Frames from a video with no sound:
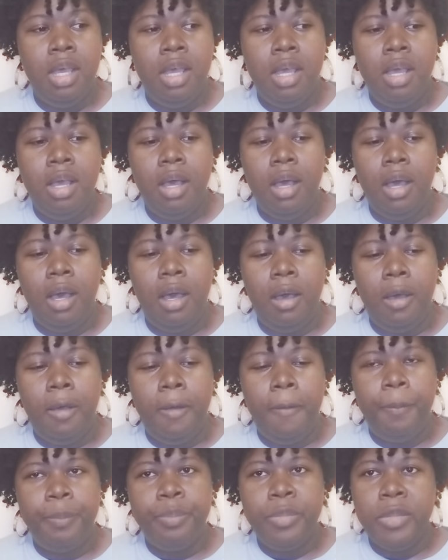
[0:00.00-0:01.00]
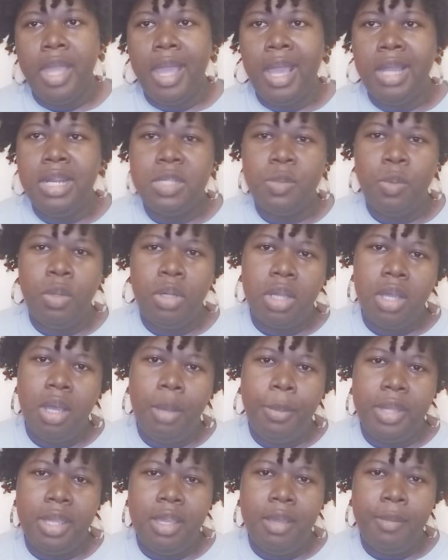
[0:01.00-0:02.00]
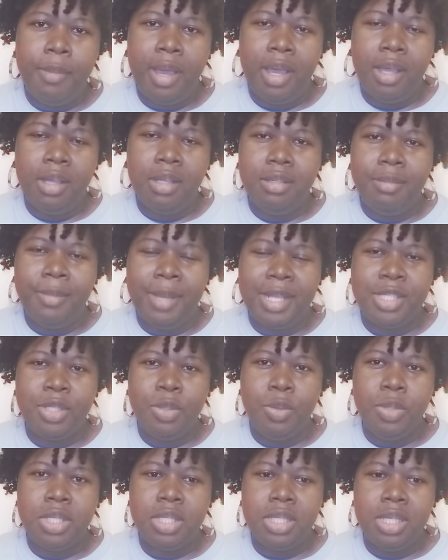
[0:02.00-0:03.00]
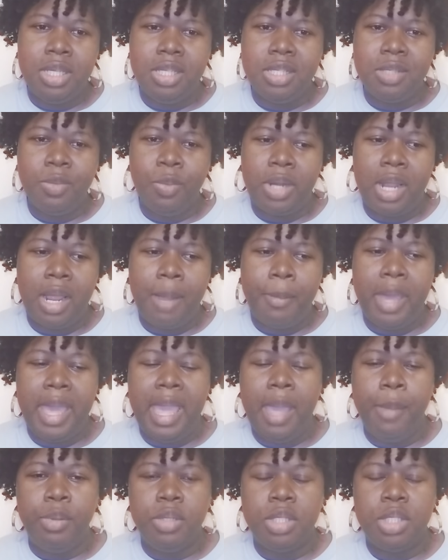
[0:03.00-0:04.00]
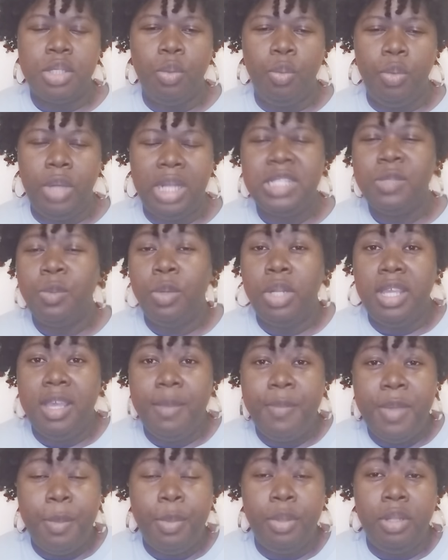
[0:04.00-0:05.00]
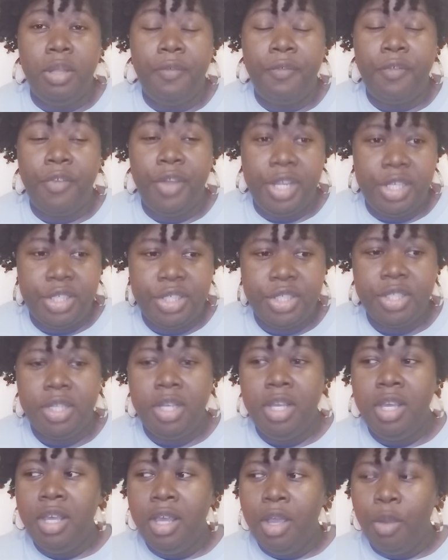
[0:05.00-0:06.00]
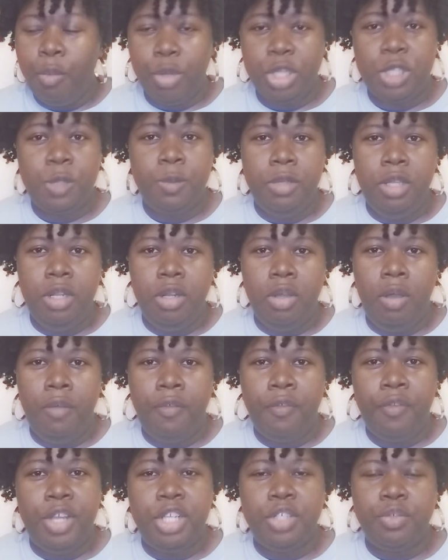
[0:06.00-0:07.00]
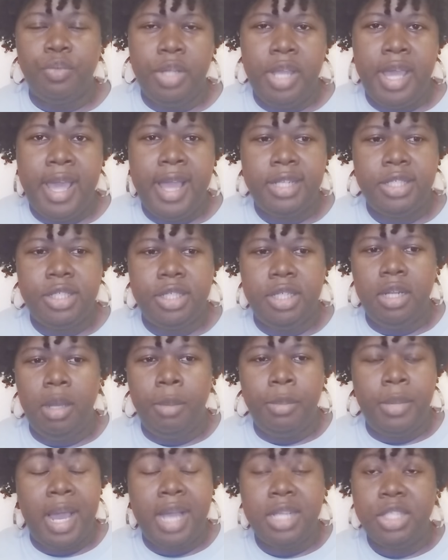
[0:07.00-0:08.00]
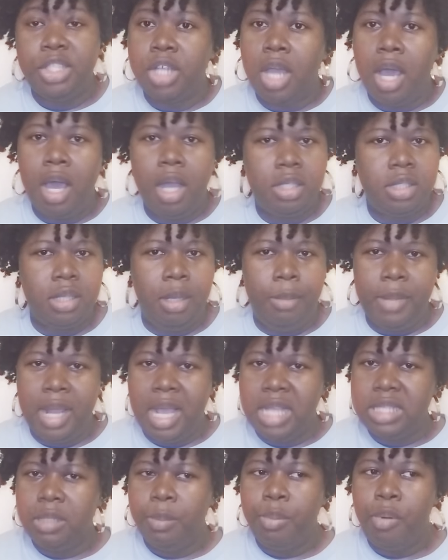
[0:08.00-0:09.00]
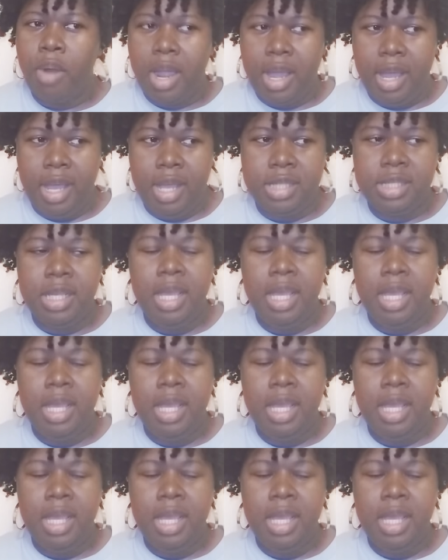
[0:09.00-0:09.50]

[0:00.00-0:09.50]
Um, I just want to come and give my my two cents when I'm able to I just want to give people a fresh you know, a fresh reaction. I'm not shocked. I'm not surprised.